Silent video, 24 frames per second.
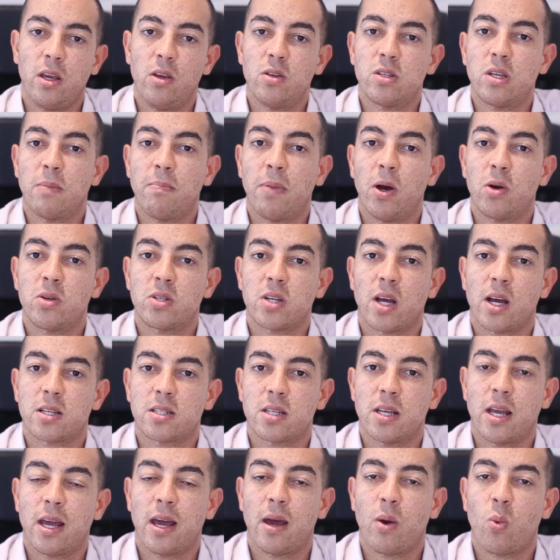Using
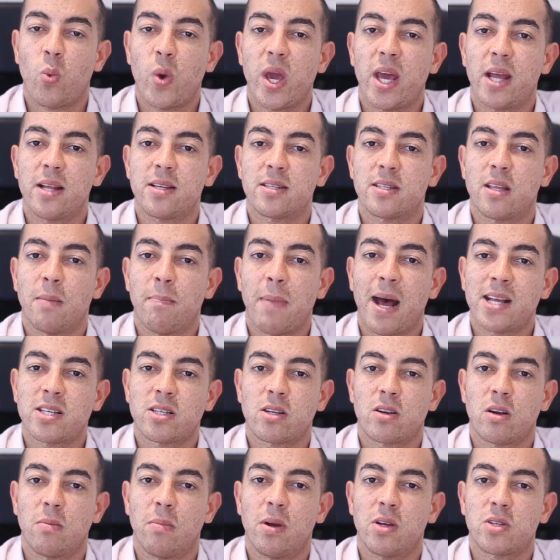Botox weakens the
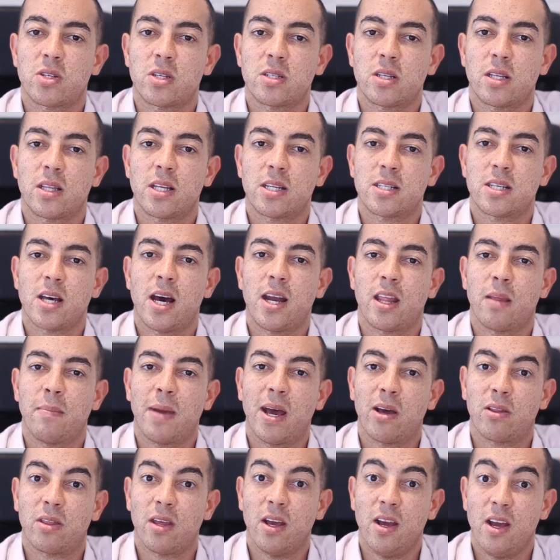masseter muscles at the side of the
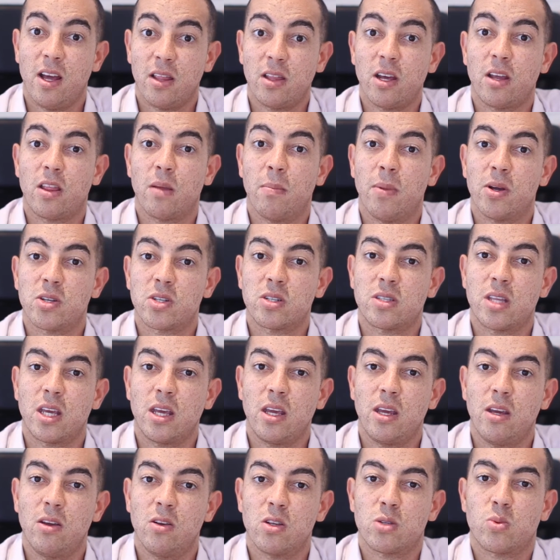mouth. They're the muscles
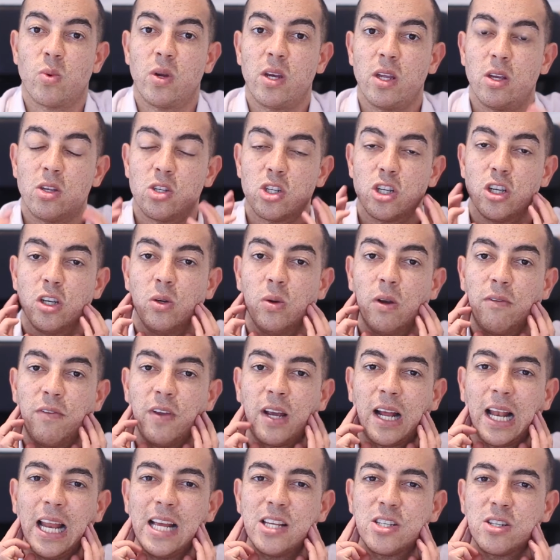that you use when you chew. If
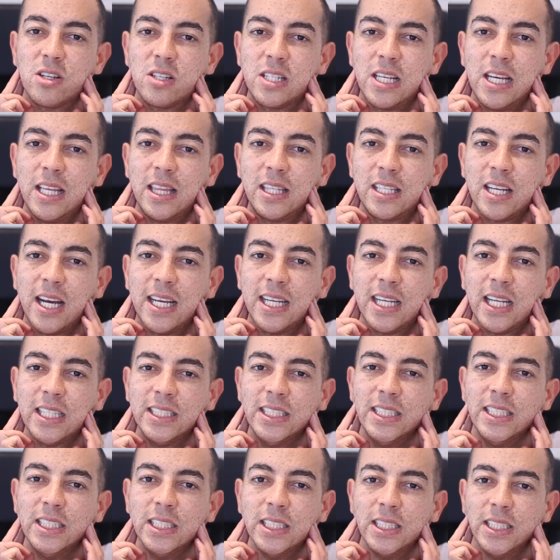you clench your teeth tight,
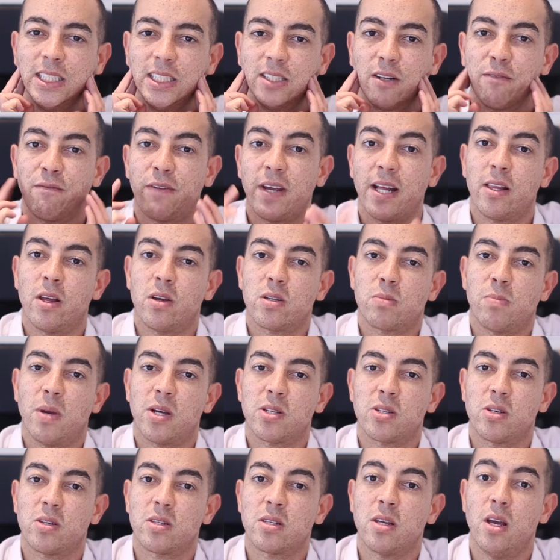you'll feel those
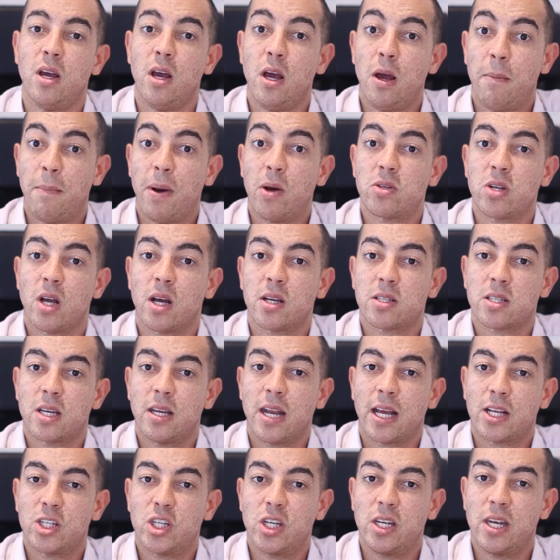muscles. Botox
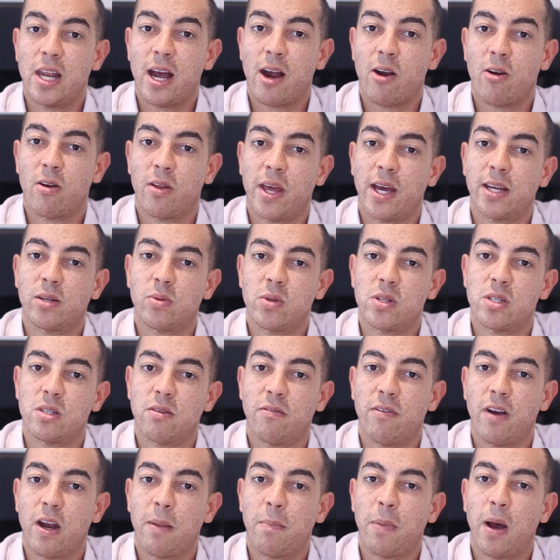can actually narrow that, which is
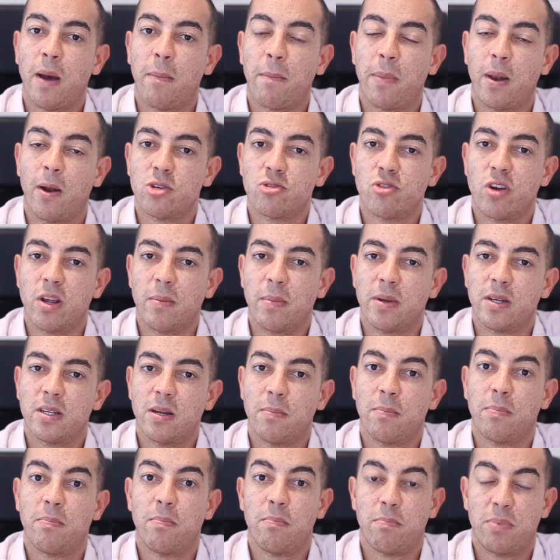a very popular treatment,
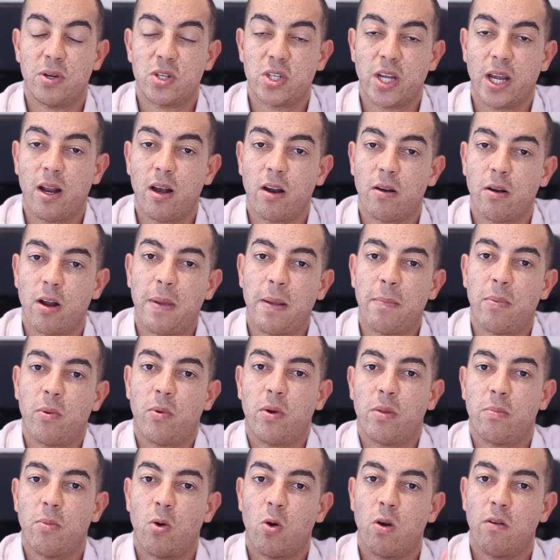in particular people
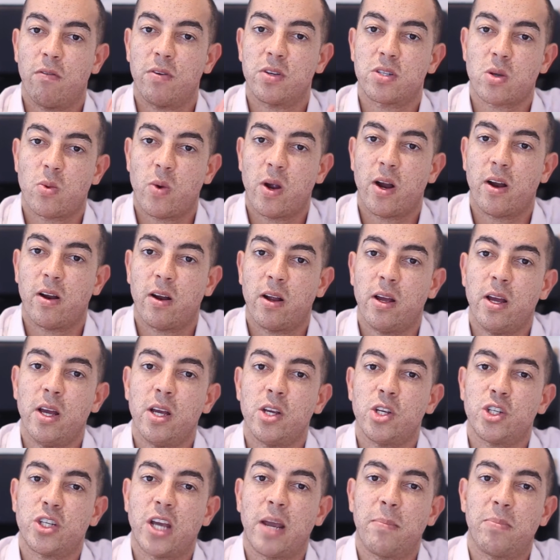with more of a square
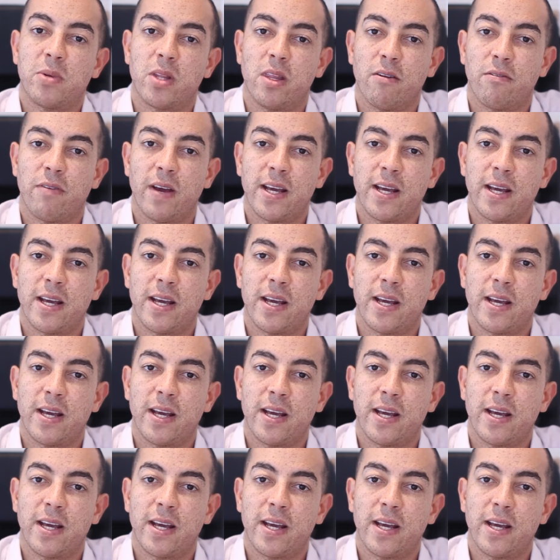shape to their